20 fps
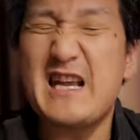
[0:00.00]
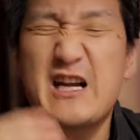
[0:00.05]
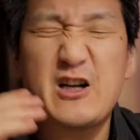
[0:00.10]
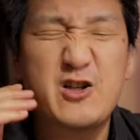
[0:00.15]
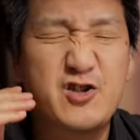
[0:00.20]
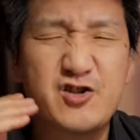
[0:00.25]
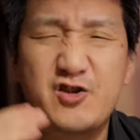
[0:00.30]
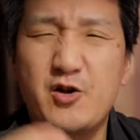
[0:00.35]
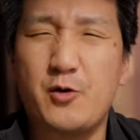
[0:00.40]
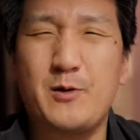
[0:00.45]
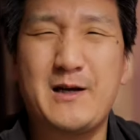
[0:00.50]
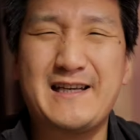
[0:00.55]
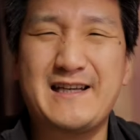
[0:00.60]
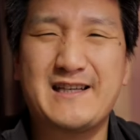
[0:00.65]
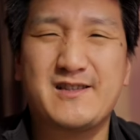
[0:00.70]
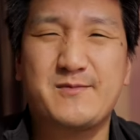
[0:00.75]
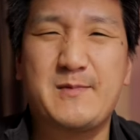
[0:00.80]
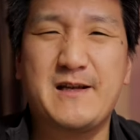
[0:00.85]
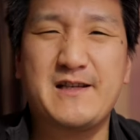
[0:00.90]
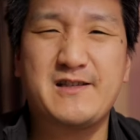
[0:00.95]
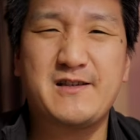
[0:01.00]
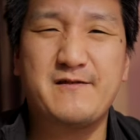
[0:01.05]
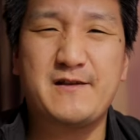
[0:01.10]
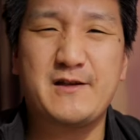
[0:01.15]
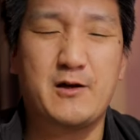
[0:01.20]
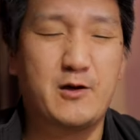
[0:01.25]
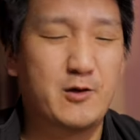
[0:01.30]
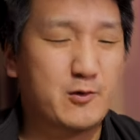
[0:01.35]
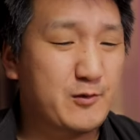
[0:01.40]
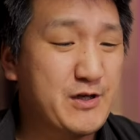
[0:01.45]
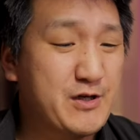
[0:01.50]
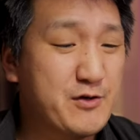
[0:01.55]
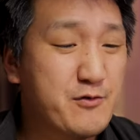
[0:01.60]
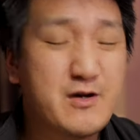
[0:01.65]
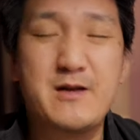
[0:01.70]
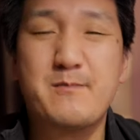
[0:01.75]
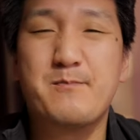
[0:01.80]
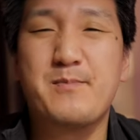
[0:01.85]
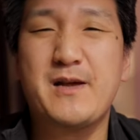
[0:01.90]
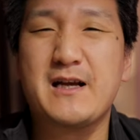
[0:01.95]
They are so inexpensive in Hungary, you
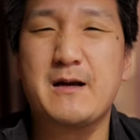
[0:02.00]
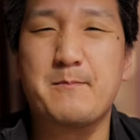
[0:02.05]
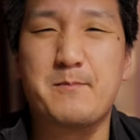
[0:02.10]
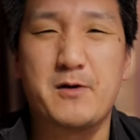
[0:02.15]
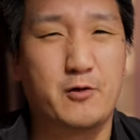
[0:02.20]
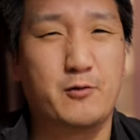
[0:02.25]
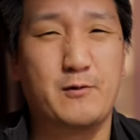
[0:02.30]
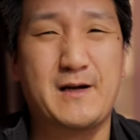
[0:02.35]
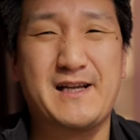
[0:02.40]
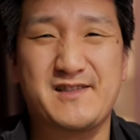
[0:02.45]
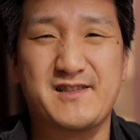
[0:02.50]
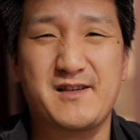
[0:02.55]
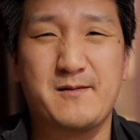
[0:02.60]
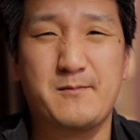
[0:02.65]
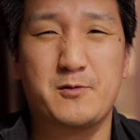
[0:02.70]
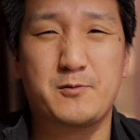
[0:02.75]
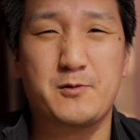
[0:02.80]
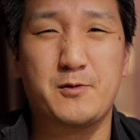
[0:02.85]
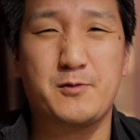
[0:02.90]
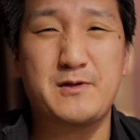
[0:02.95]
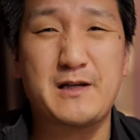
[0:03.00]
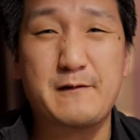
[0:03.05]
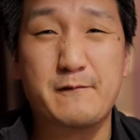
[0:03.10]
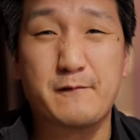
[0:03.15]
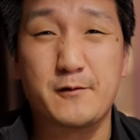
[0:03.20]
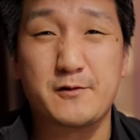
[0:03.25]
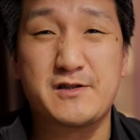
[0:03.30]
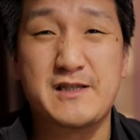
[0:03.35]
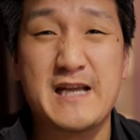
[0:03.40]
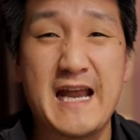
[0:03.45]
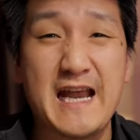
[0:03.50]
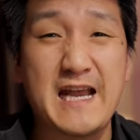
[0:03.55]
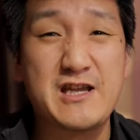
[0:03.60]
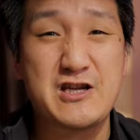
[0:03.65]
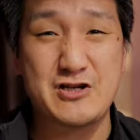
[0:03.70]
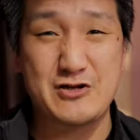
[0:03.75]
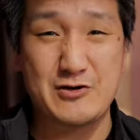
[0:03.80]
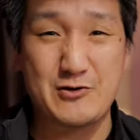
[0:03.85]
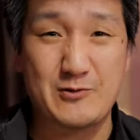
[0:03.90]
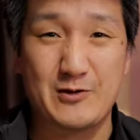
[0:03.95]
can pick up a great Szamorodni for
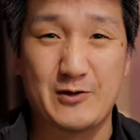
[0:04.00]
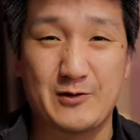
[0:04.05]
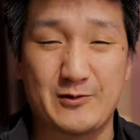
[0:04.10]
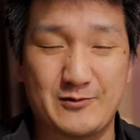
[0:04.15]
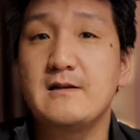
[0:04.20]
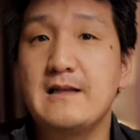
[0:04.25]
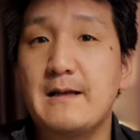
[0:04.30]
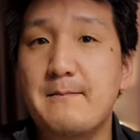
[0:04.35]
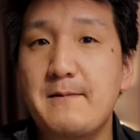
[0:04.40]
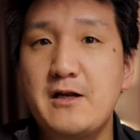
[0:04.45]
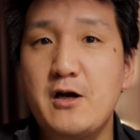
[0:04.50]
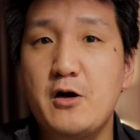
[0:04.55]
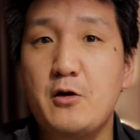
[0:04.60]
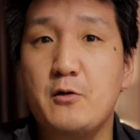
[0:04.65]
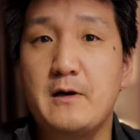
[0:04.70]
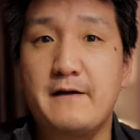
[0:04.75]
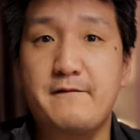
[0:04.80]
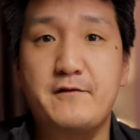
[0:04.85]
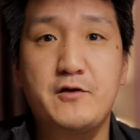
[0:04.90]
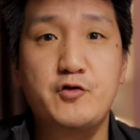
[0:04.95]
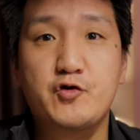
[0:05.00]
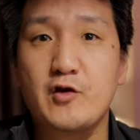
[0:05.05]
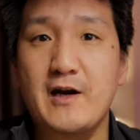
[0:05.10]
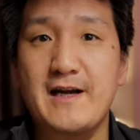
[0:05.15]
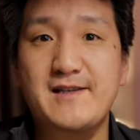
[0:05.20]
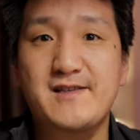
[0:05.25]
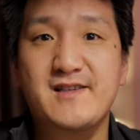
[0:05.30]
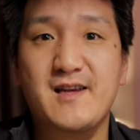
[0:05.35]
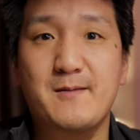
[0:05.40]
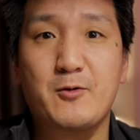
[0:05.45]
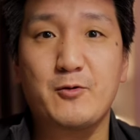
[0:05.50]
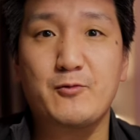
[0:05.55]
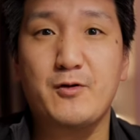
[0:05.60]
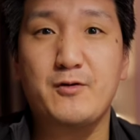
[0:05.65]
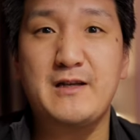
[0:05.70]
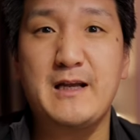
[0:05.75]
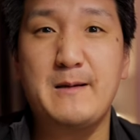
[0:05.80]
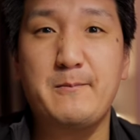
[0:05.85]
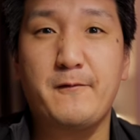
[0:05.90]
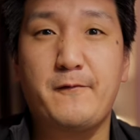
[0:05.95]
€10. Let me know, have you tried
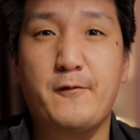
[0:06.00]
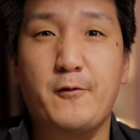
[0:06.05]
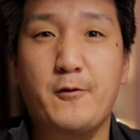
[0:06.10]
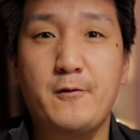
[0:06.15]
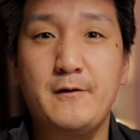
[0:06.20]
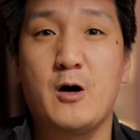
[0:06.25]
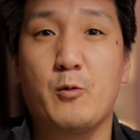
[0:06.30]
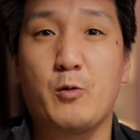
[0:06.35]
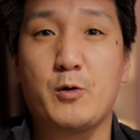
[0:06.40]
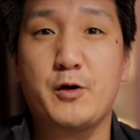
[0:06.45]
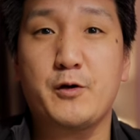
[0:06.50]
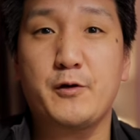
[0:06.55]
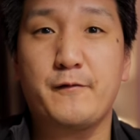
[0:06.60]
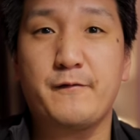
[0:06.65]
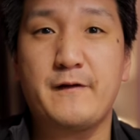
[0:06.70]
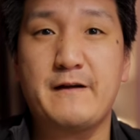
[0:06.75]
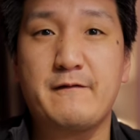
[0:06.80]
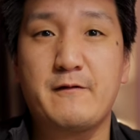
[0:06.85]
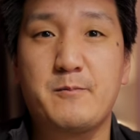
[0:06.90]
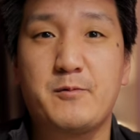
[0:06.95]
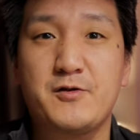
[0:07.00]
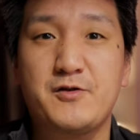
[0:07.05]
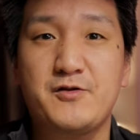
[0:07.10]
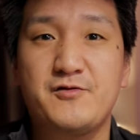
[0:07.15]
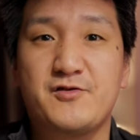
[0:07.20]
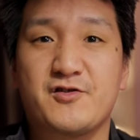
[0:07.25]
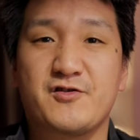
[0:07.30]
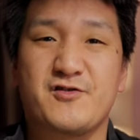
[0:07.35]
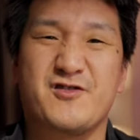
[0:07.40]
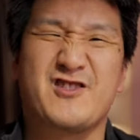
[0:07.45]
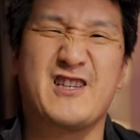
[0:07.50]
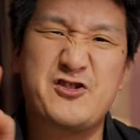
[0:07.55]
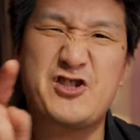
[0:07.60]
Szamorodni before? What are your favorite producers?